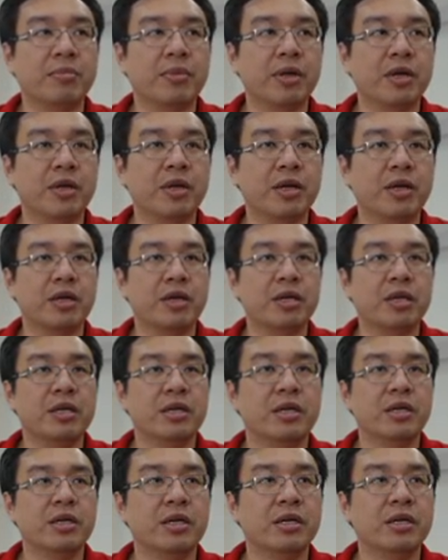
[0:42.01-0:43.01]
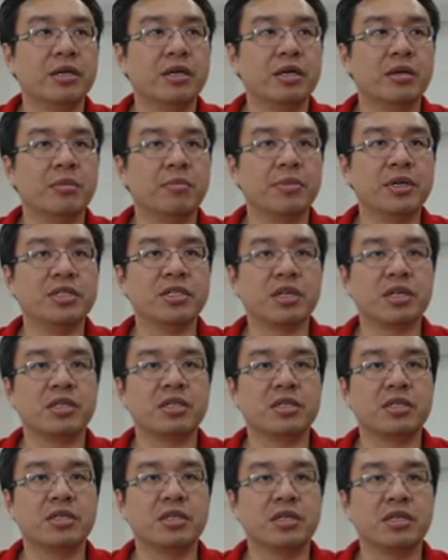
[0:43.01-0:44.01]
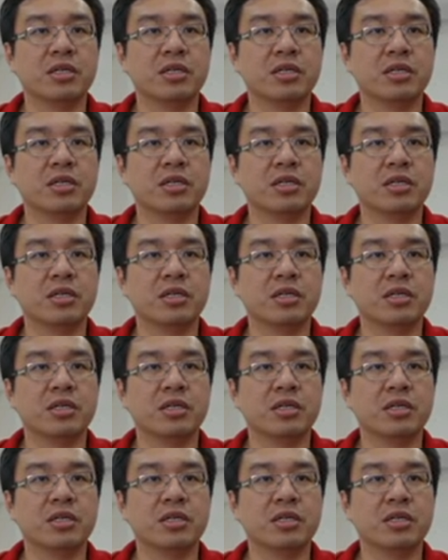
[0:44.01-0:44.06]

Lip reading: play b6.